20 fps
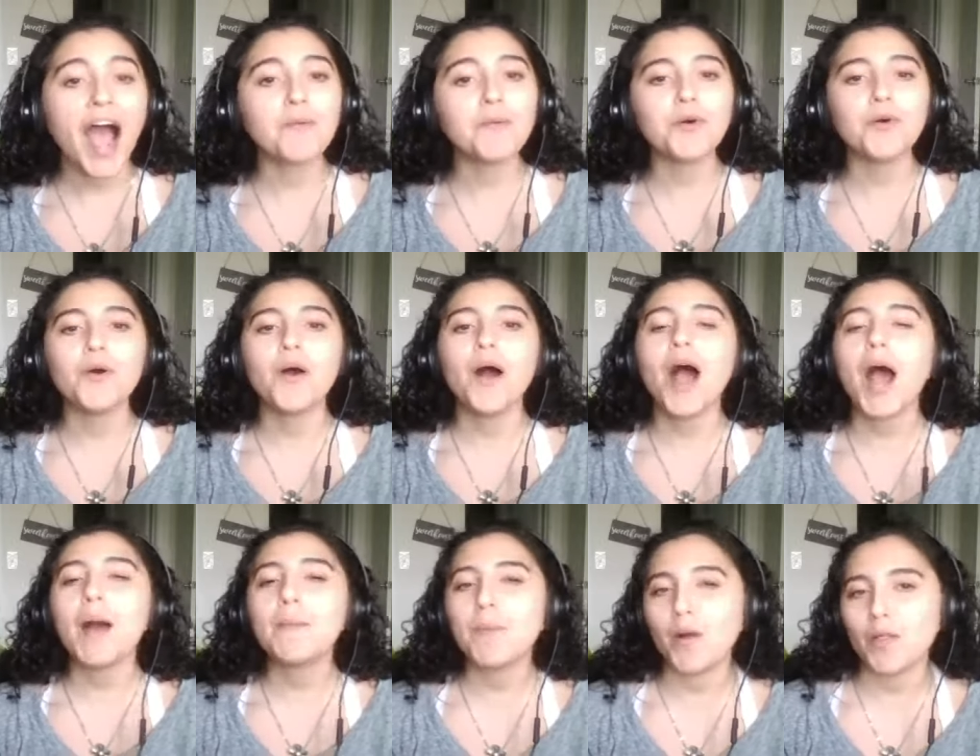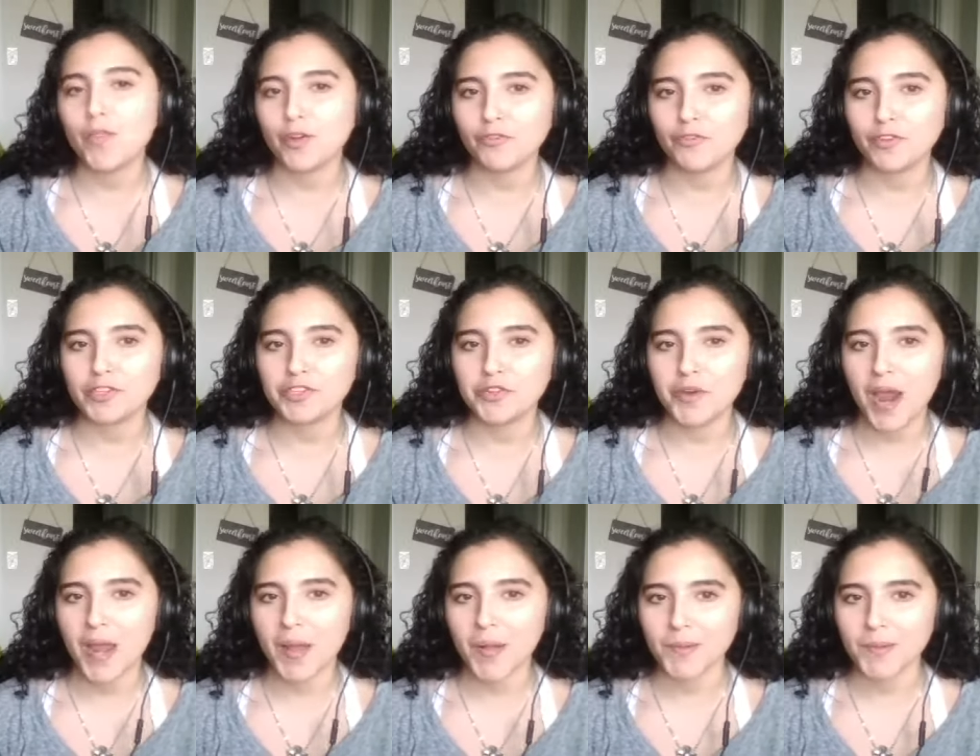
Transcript: I will hop on their free trial.